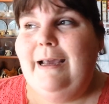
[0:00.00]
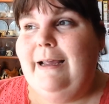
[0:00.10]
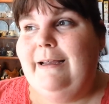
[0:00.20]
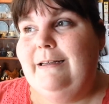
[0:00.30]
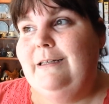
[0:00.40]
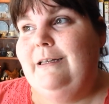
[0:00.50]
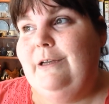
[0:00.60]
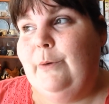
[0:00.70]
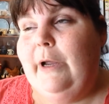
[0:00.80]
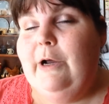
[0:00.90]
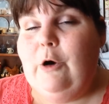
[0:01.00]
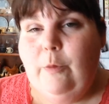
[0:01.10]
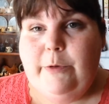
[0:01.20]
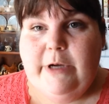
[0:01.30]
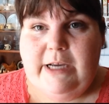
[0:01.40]
And, you know, I
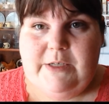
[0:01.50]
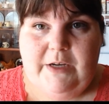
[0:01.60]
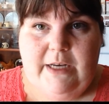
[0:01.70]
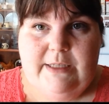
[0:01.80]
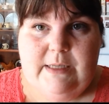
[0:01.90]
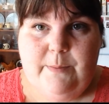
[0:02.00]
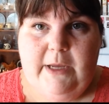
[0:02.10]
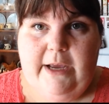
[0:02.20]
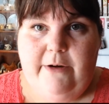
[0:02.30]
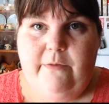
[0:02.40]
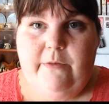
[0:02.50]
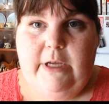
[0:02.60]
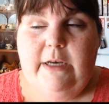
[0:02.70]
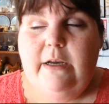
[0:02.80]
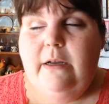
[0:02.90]
hope you guys are getting something out of
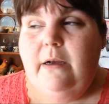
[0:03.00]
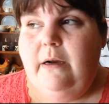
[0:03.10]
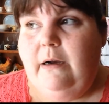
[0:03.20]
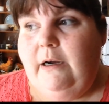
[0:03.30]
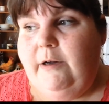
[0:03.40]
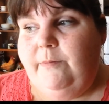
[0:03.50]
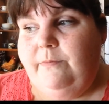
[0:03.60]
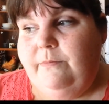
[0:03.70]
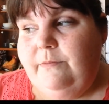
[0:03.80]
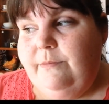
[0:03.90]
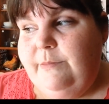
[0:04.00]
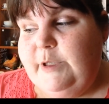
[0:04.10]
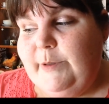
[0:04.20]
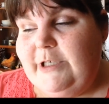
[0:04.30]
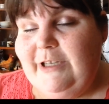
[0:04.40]
it, um,
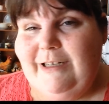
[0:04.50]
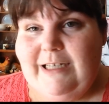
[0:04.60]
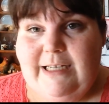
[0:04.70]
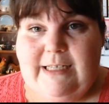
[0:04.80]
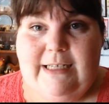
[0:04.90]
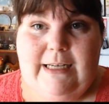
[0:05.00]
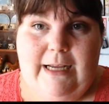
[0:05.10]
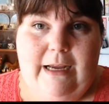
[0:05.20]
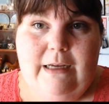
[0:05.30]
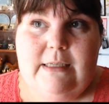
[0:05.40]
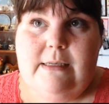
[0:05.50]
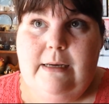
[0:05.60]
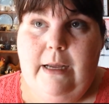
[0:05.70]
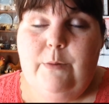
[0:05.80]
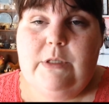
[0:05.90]
especially on days like today, because
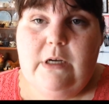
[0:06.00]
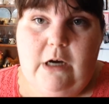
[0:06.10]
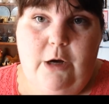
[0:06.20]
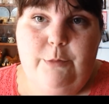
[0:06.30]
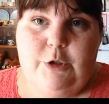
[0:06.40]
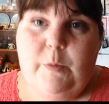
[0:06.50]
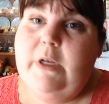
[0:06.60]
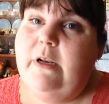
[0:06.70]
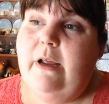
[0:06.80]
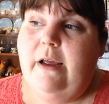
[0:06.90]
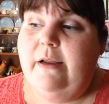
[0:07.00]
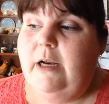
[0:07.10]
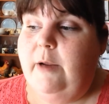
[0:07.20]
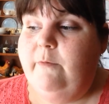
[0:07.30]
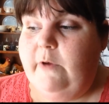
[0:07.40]
today was an accomplishment
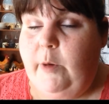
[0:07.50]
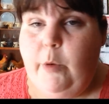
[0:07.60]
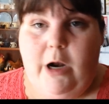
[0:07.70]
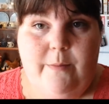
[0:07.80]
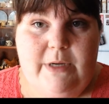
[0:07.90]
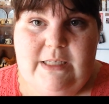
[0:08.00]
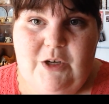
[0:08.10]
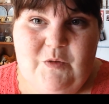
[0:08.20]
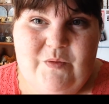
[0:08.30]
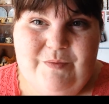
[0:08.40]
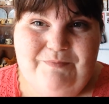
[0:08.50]
and I'm very proud of myself.